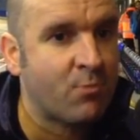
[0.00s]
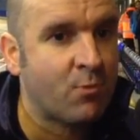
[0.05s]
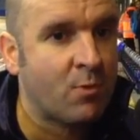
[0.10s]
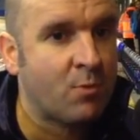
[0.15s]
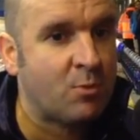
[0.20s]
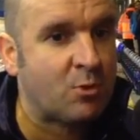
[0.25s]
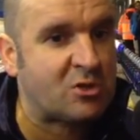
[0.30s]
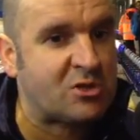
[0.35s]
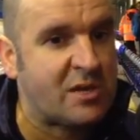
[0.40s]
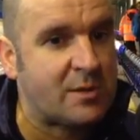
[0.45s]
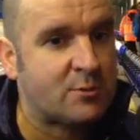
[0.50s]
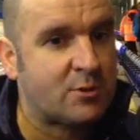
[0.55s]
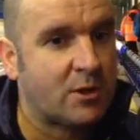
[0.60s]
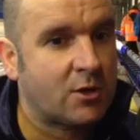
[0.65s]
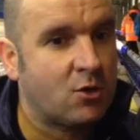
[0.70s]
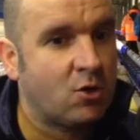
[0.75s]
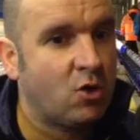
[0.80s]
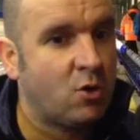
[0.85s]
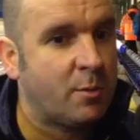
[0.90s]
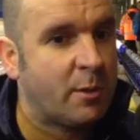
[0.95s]
It seems like
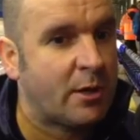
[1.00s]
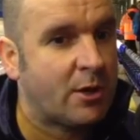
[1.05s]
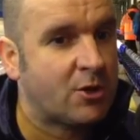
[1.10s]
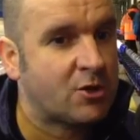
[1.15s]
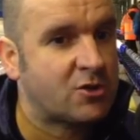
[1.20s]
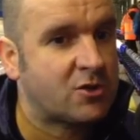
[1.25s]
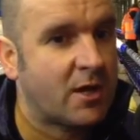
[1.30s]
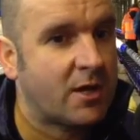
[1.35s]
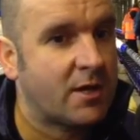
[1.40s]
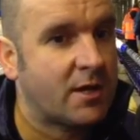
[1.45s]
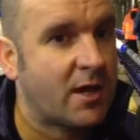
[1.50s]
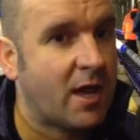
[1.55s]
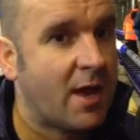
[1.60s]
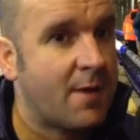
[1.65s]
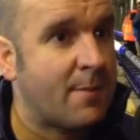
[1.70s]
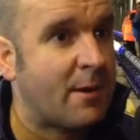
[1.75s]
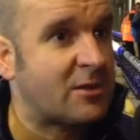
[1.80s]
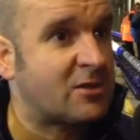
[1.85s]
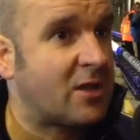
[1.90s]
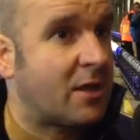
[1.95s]
Corby are going to stay in the
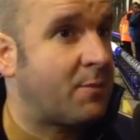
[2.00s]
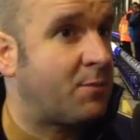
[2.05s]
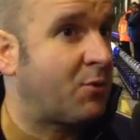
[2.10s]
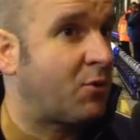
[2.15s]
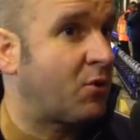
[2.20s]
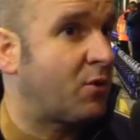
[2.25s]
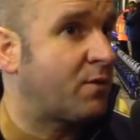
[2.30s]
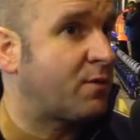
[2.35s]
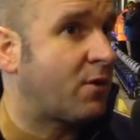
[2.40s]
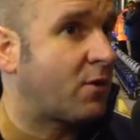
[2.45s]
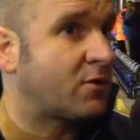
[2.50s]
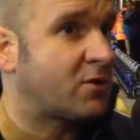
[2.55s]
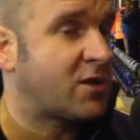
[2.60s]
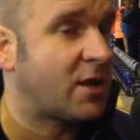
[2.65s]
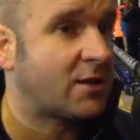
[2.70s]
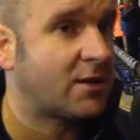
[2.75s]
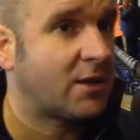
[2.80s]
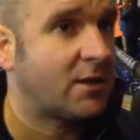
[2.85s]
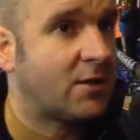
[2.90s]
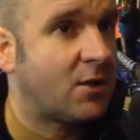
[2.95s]
game, as they proved on
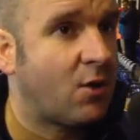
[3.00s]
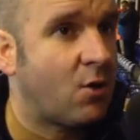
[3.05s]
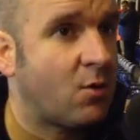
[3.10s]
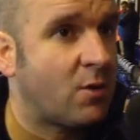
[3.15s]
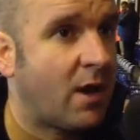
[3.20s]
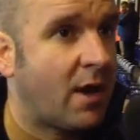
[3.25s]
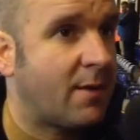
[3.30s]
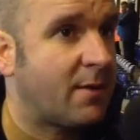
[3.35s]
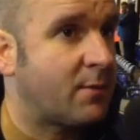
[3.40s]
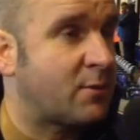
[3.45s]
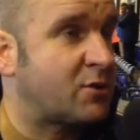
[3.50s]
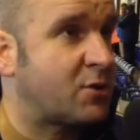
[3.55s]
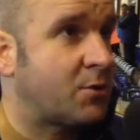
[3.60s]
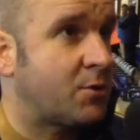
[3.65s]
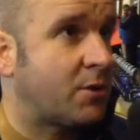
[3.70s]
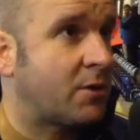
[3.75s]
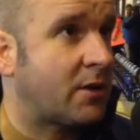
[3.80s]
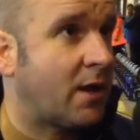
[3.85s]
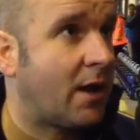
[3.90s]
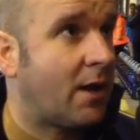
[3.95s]
Saturday in their own game. They were
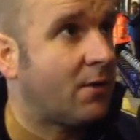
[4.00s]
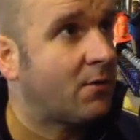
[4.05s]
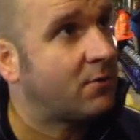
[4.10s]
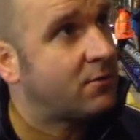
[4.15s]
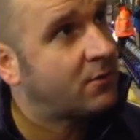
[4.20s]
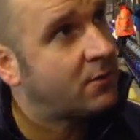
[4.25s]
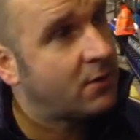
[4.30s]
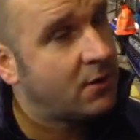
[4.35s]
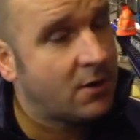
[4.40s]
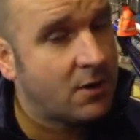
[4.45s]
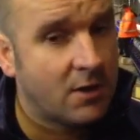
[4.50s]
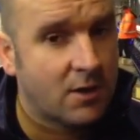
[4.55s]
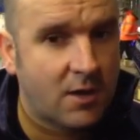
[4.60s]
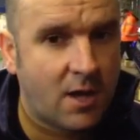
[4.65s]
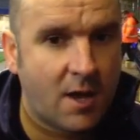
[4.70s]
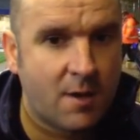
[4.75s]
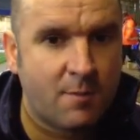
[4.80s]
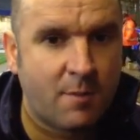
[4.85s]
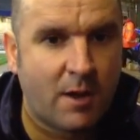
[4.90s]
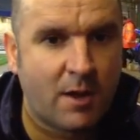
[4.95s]
2-0 down and
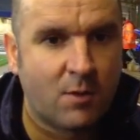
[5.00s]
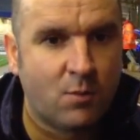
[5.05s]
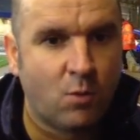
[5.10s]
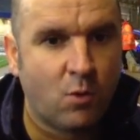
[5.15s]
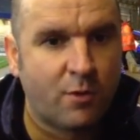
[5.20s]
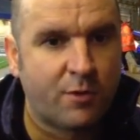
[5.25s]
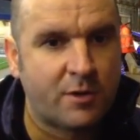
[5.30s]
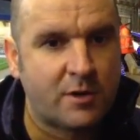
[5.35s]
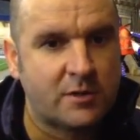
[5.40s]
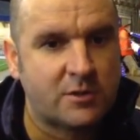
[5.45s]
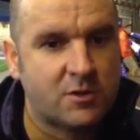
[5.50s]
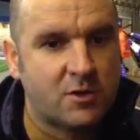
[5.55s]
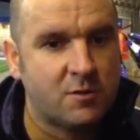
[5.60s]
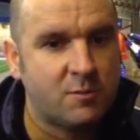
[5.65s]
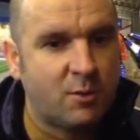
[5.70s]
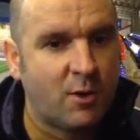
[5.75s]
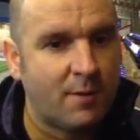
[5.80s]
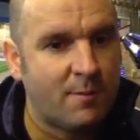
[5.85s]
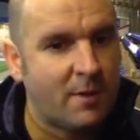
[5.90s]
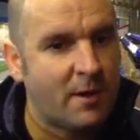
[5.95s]
came back on 1-3-2.
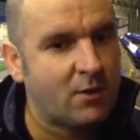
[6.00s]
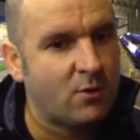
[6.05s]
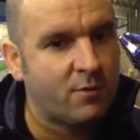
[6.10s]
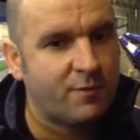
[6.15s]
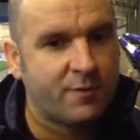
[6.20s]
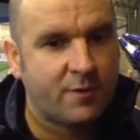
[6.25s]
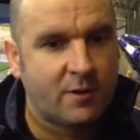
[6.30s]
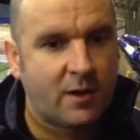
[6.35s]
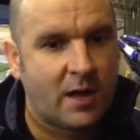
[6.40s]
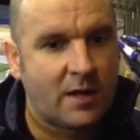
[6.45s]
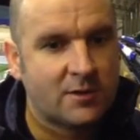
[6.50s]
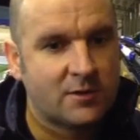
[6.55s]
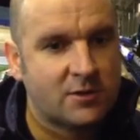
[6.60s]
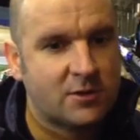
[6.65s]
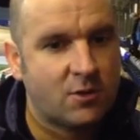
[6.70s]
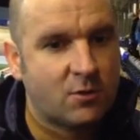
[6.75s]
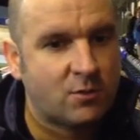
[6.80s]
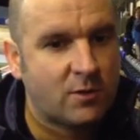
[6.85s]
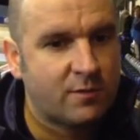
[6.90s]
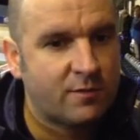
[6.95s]
But I made up for the lads.
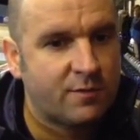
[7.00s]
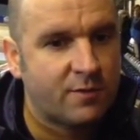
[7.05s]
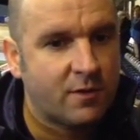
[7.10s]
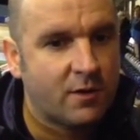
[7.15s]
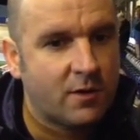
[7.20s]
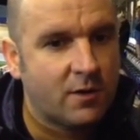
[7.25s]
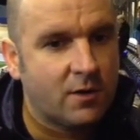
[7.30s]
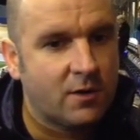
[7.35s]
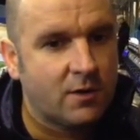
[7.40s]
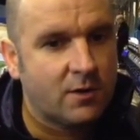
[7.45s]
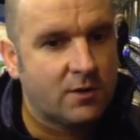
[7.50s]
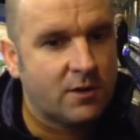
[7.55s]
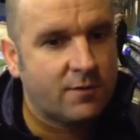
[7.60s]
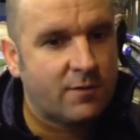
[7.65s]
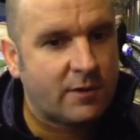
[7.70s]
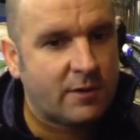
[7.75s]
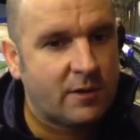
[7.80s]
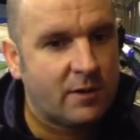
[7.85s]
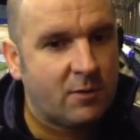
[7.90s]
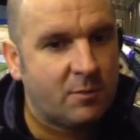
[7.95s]
They've
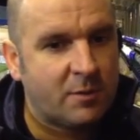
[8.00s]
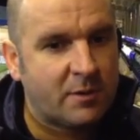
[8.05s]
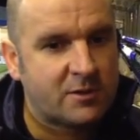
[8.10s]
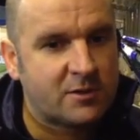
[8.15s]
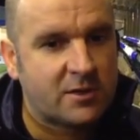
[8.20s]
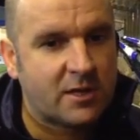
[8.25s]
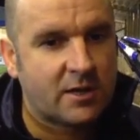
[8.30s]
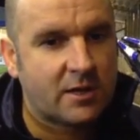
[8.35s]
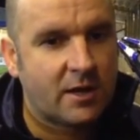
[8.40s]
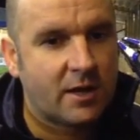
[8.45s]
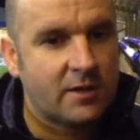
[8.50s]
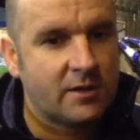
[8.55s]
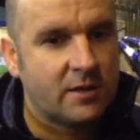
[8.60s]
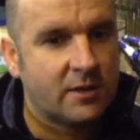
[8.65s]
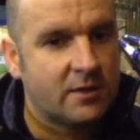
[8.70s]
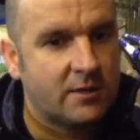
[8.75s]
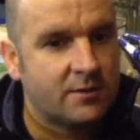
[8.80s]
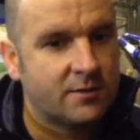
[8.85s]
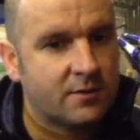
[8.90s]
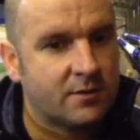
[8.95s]
had a little bit of stick
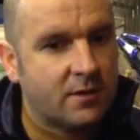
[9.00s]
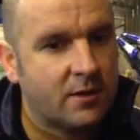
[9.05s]
lately, and